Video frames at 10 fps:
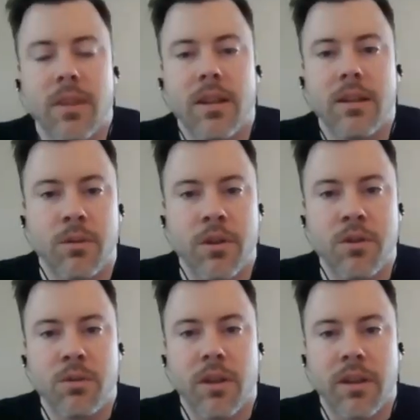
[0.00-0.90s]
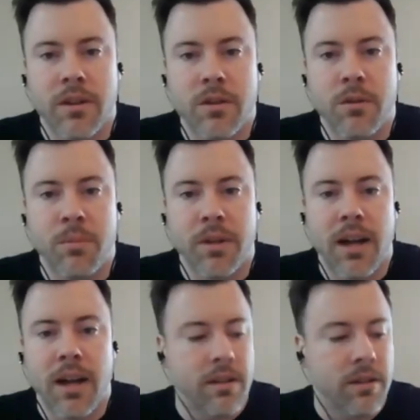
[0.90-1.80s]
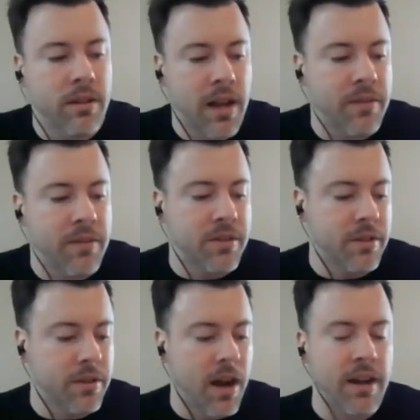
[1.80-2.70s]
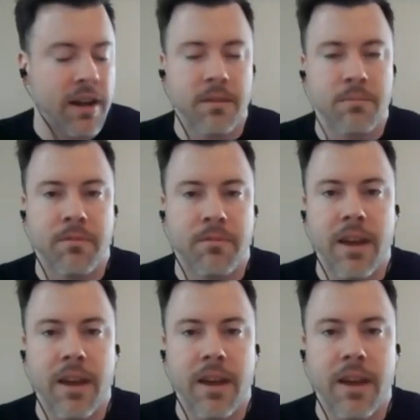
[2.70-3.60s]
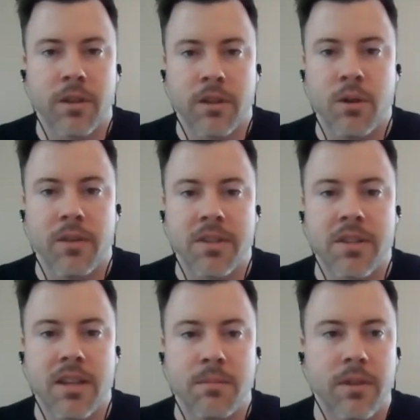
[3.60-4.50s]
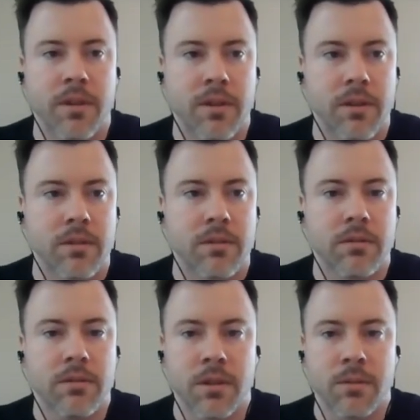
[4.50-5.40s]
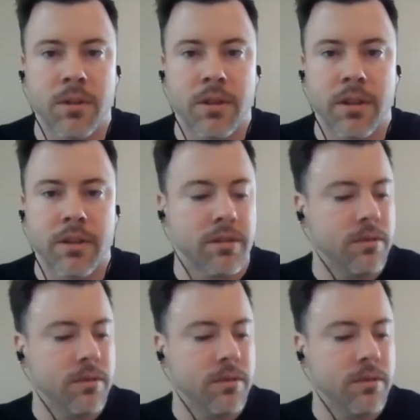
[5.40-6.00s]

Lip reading: So are you a big hockey, like obviously you're a hockey fan, but like do you have a team that you're really into?